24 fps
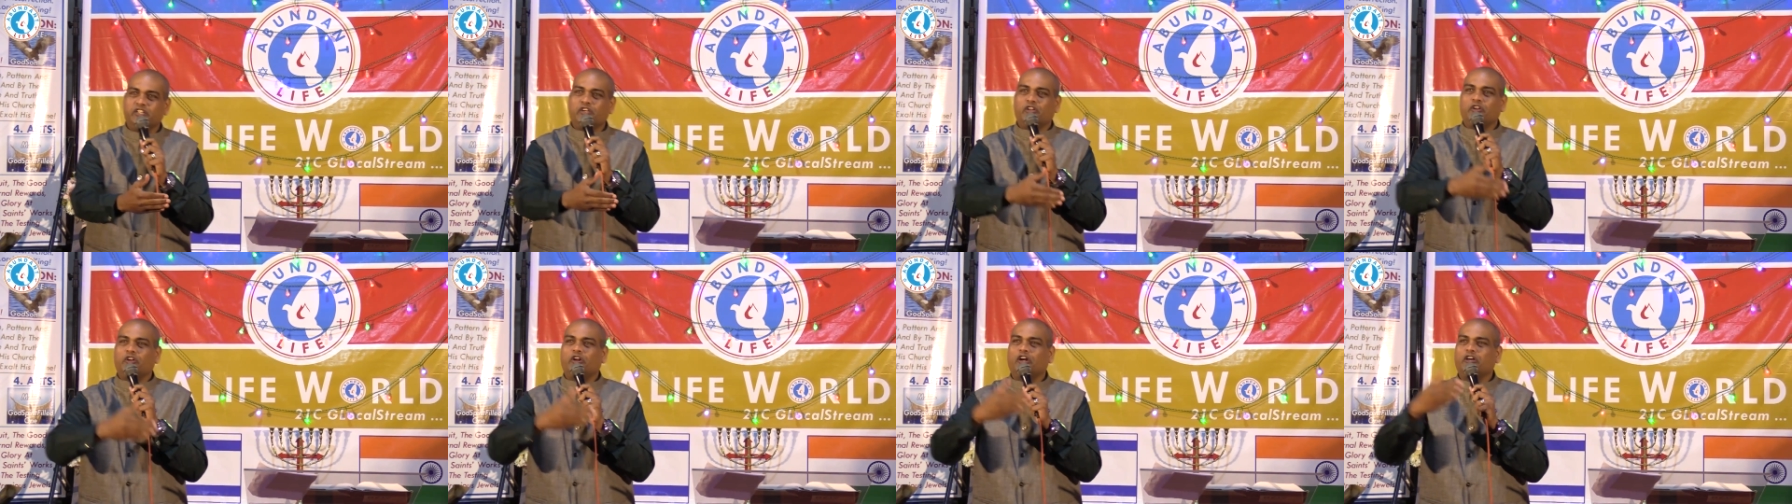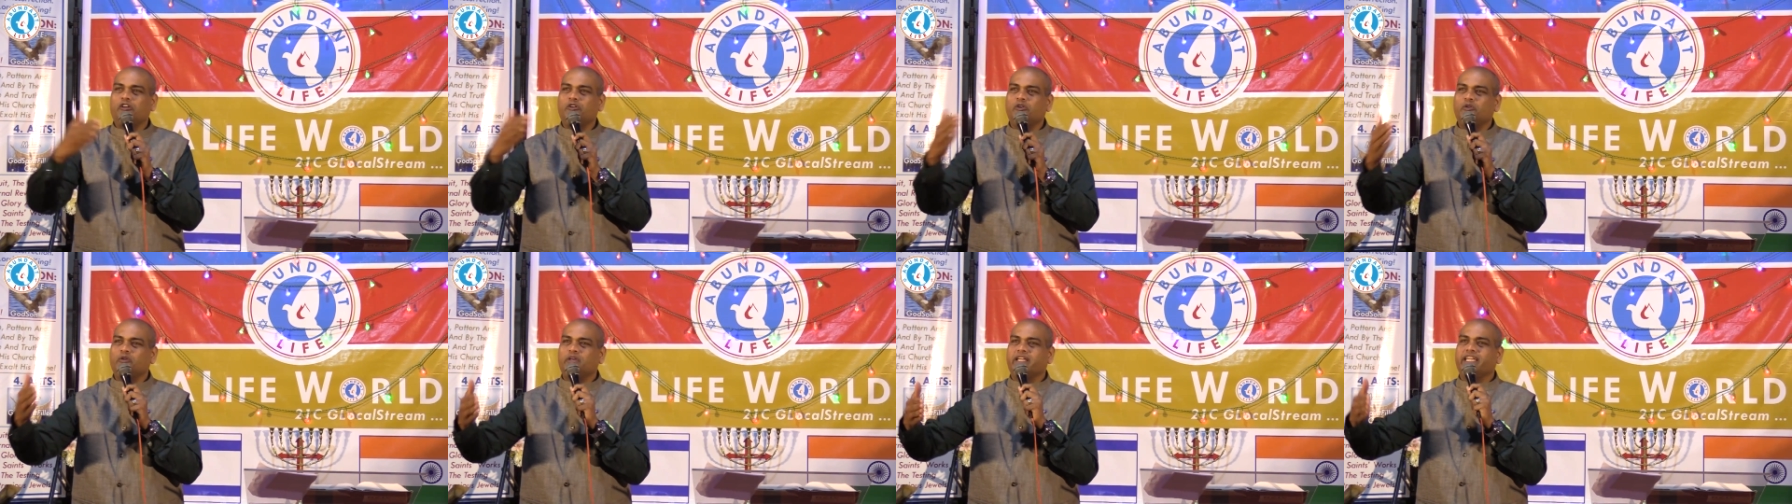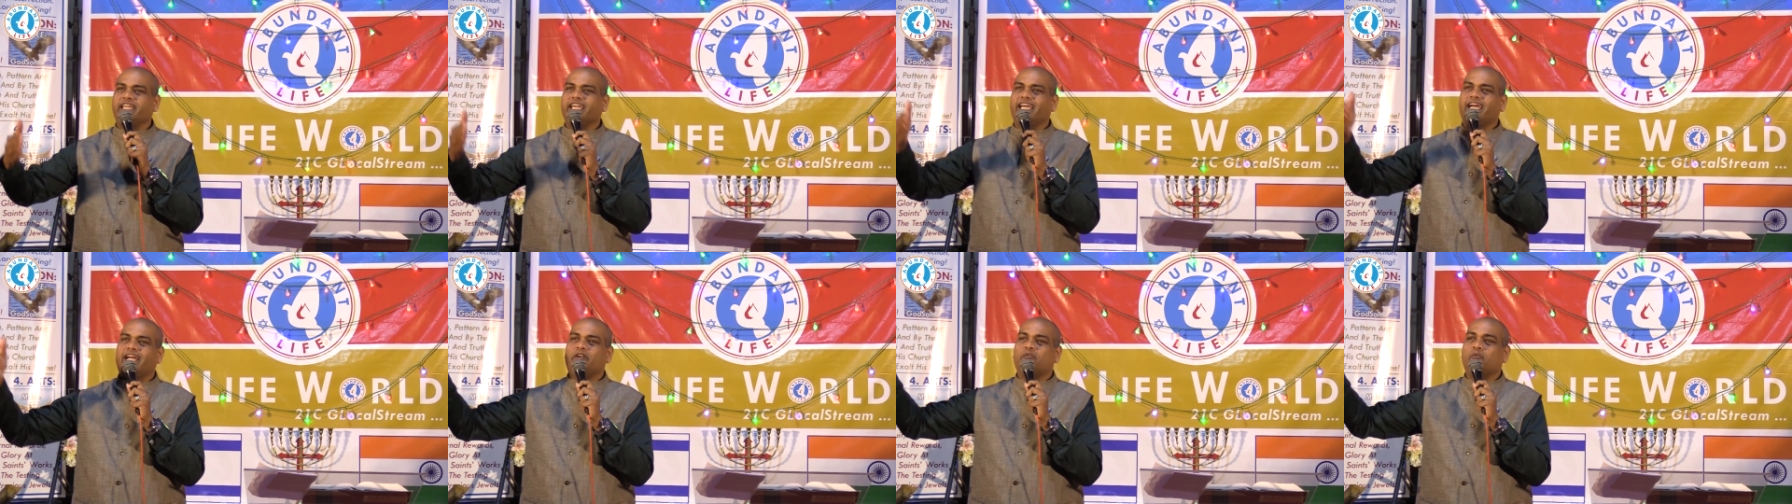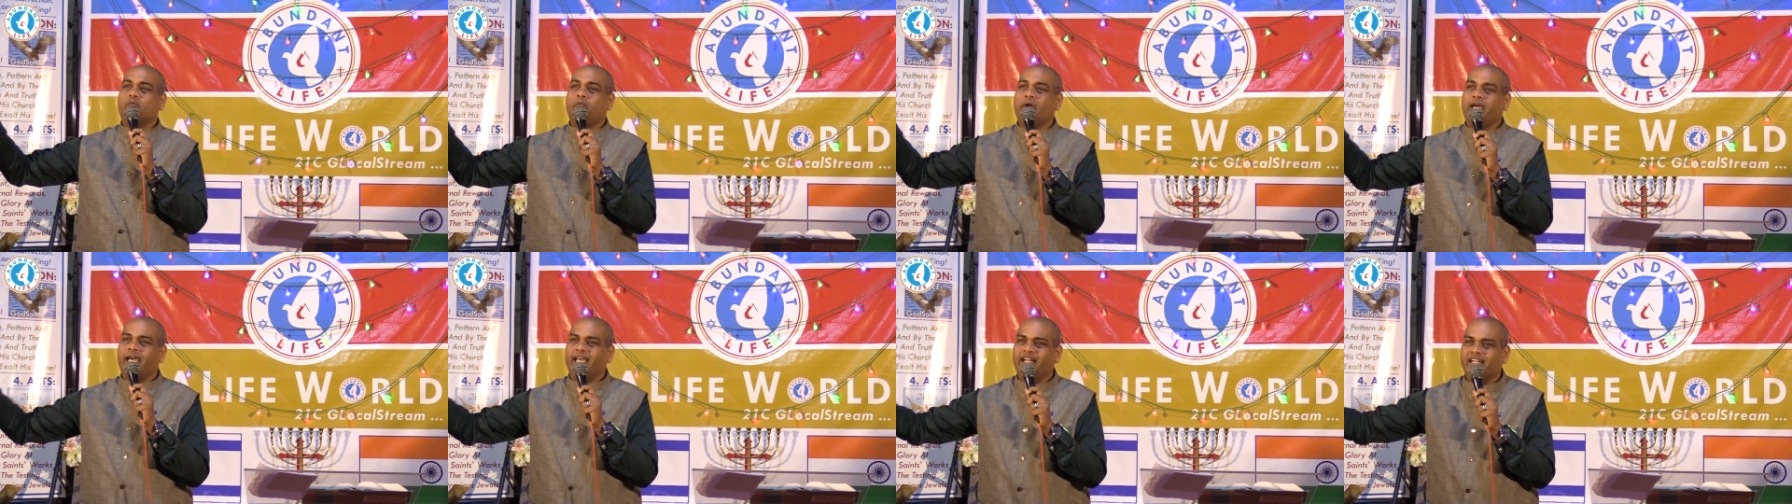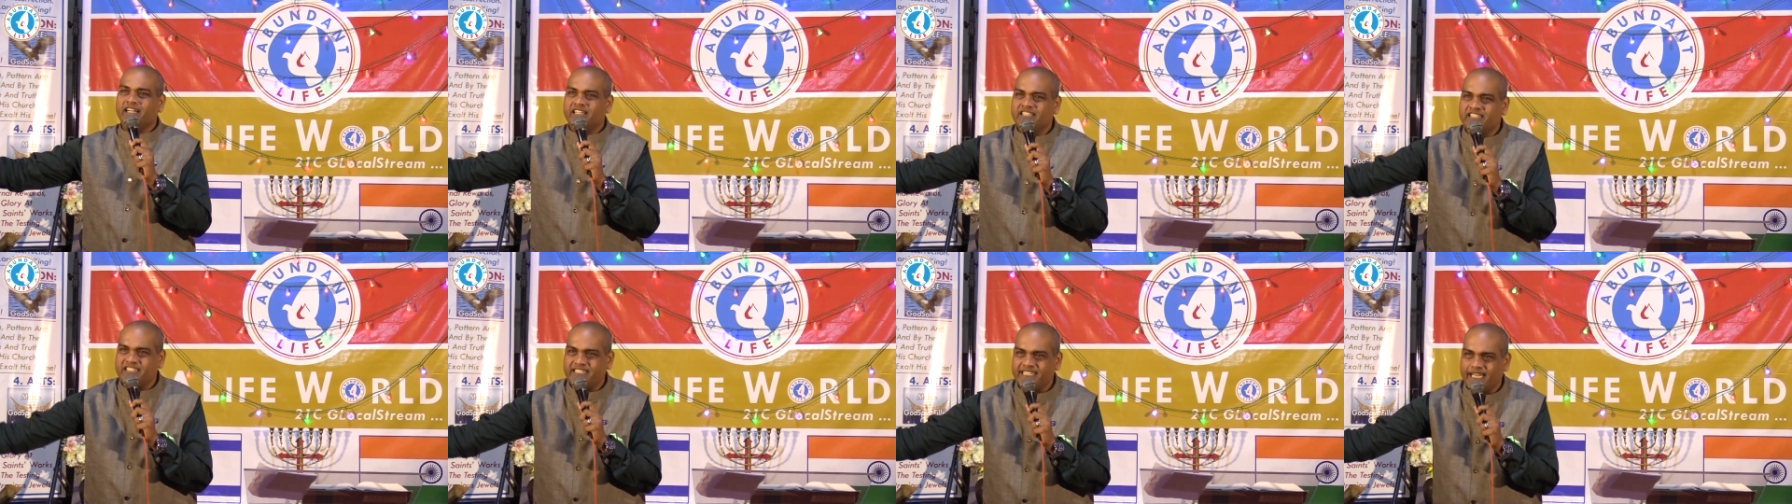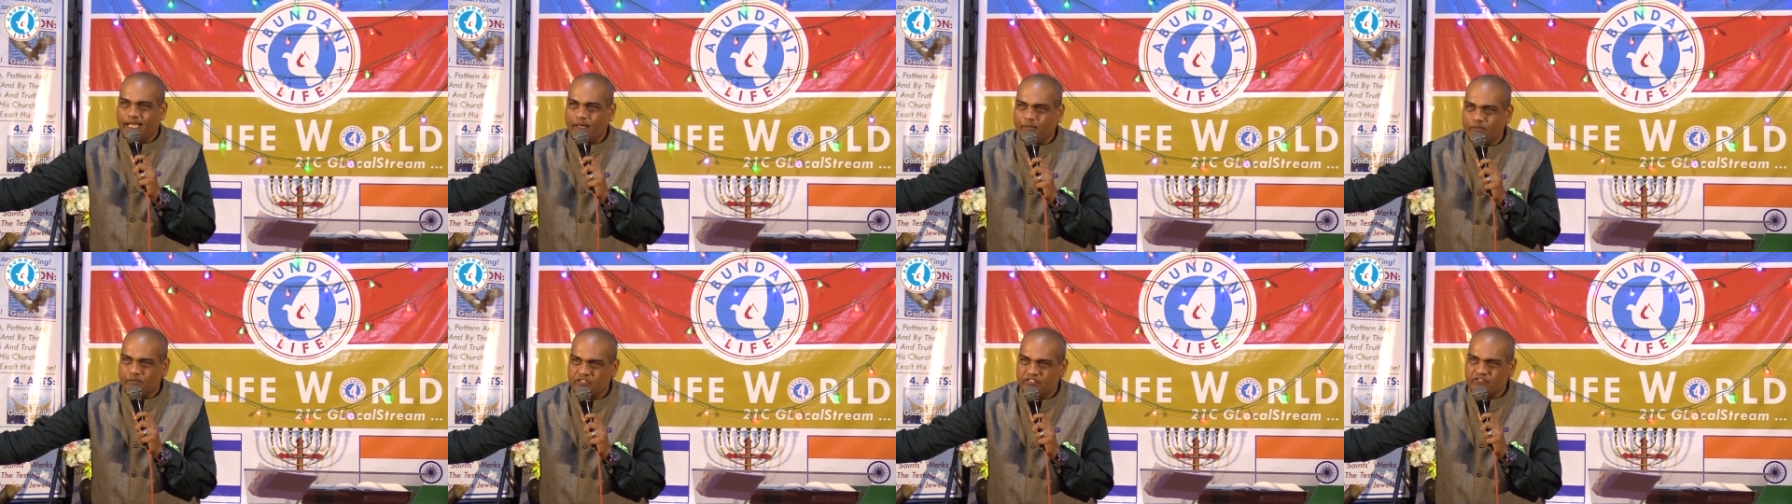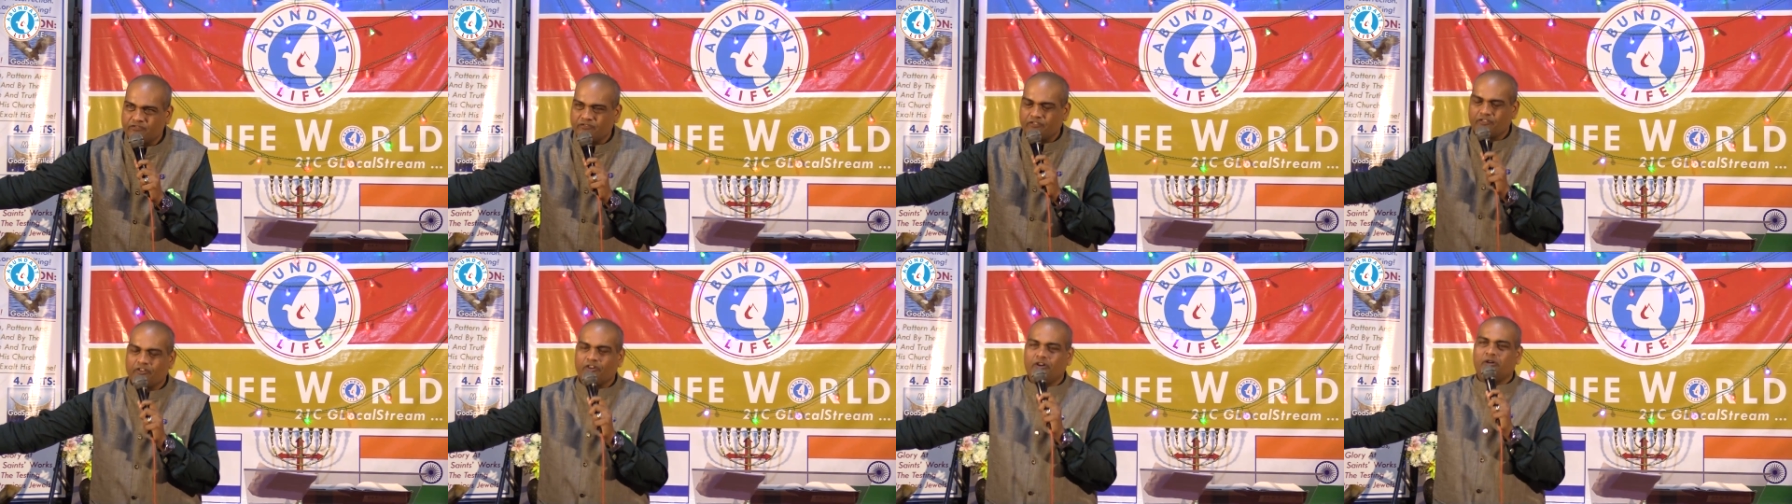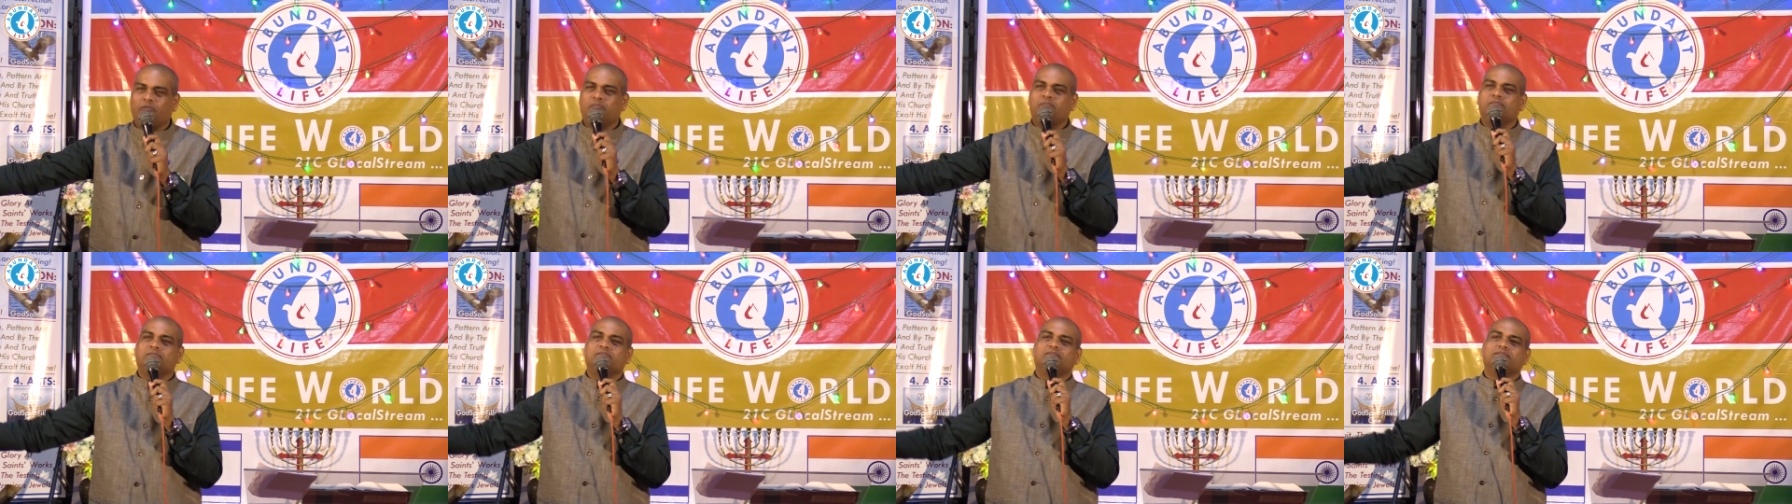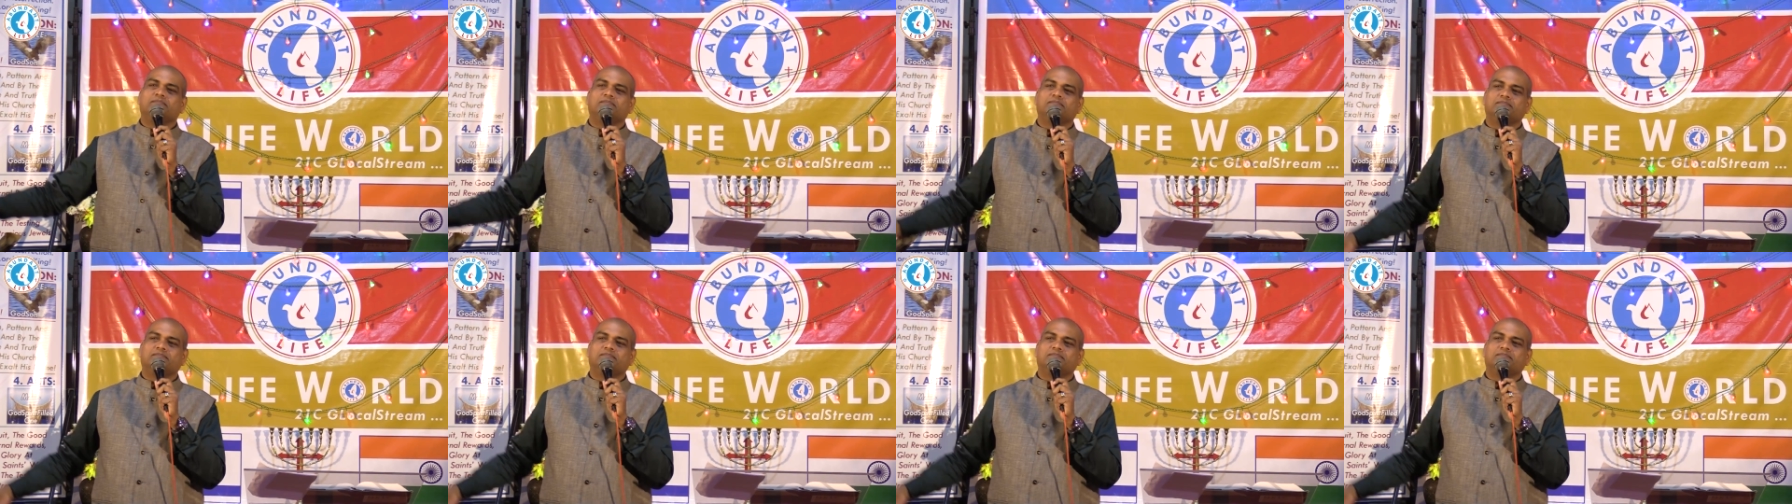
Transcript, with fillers: you're not looking at where it stems from.